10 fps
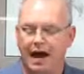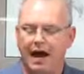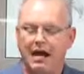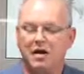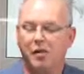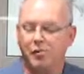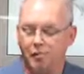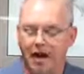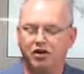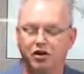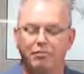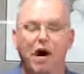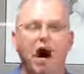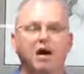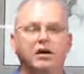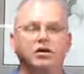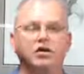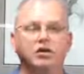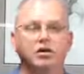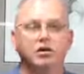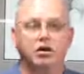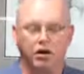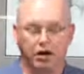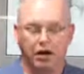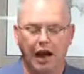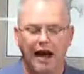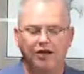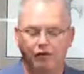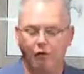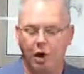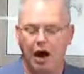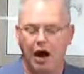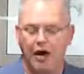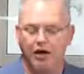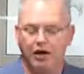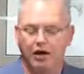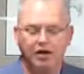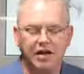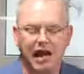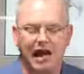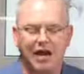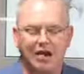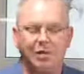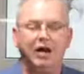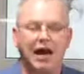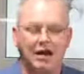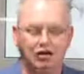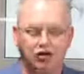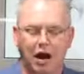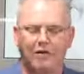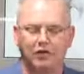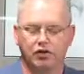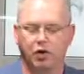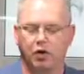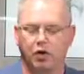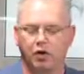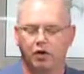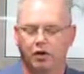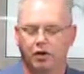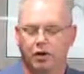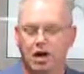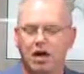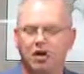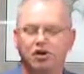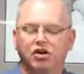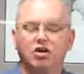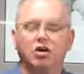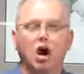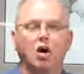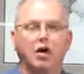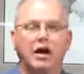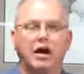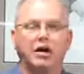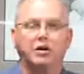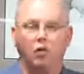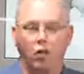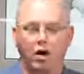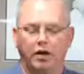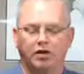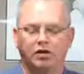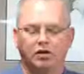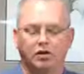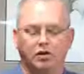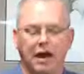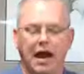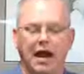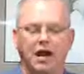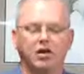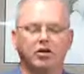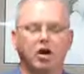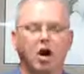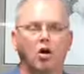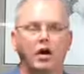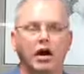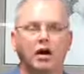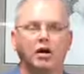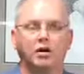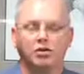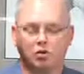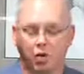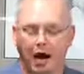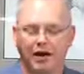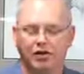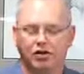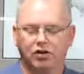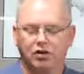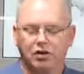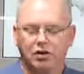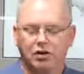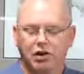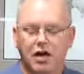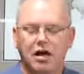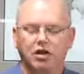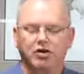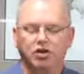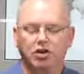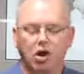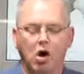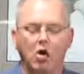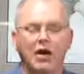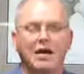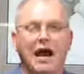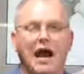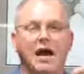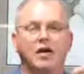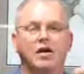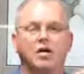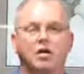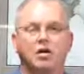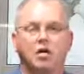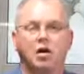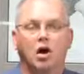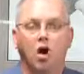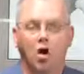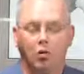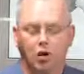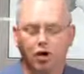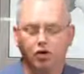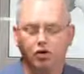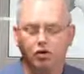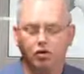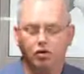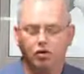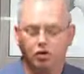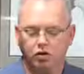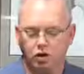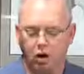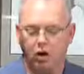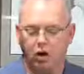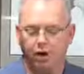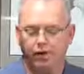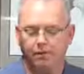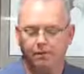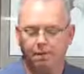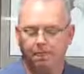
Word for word: A mess of pottage a glass of wine, a game, and he travels on. He's going once and going twice. He's going and almost gone.